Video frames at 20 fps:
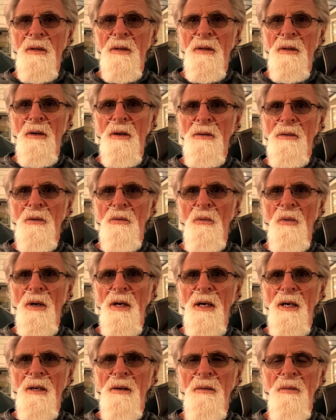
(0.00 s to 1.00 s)
On the
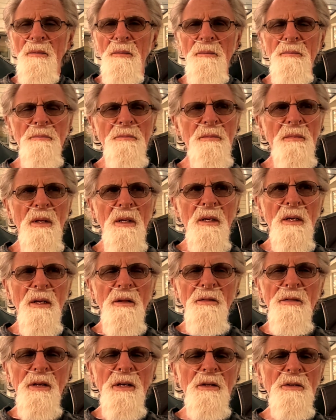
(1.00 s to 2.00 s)
way,
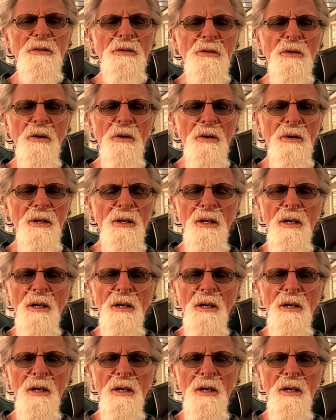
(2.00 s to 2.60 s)
things started to